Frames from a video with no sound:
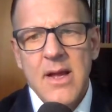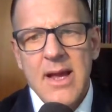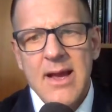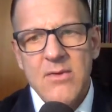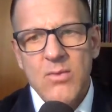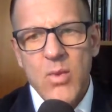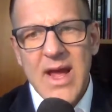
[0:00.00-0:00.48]

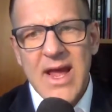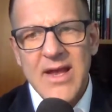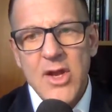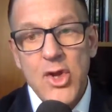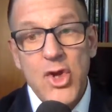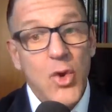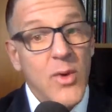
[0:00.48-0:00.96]
And
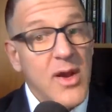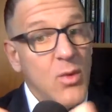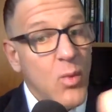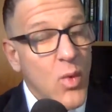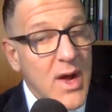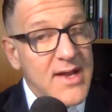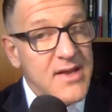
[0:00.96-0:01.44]
when,
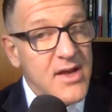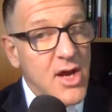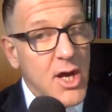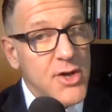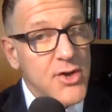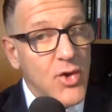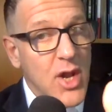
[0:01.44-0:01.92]
during what
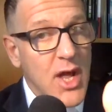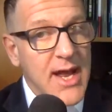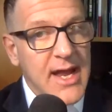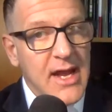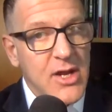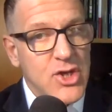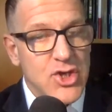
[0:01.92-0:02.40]

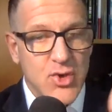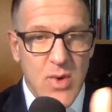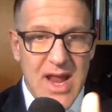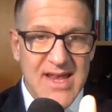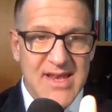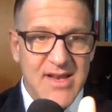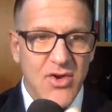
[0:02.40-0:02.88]
underlying
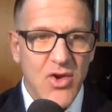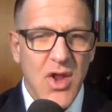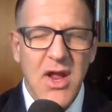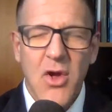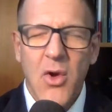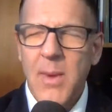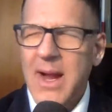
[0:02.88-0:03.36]
trend? And you're
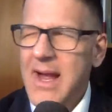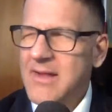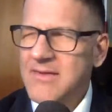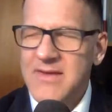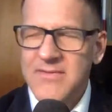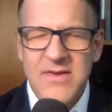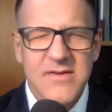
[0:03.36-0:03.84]
like, oh my
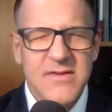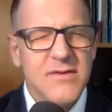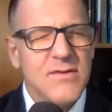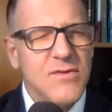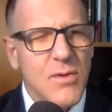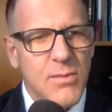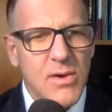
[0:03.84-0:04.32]
God, Steve, this is
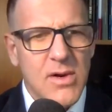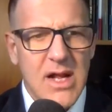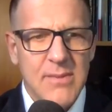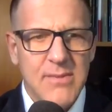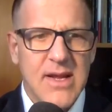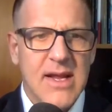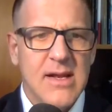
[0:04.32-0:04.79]
super
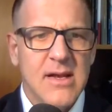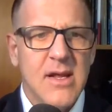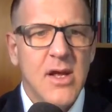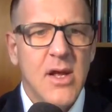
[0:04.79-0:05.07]
complicated.